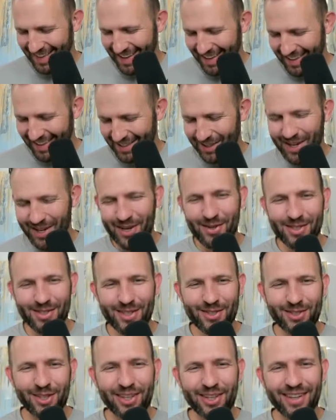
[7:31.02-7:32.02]
So he was a
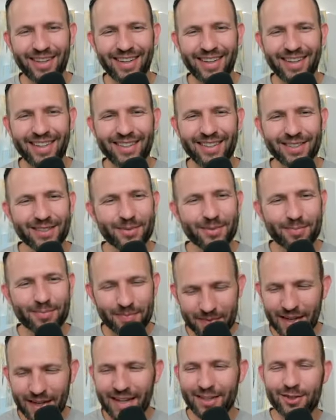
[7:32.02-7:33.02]
sugar cookie just,
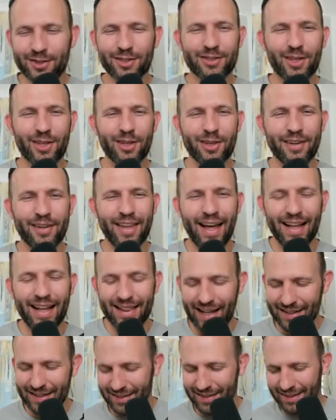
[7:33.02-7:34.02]
just to learn that
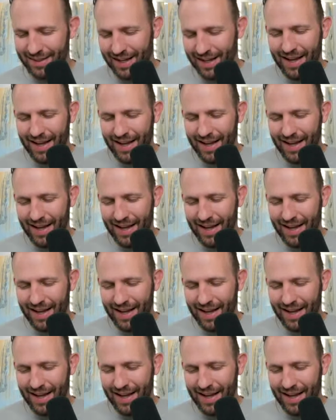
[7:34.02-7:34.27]
lesson.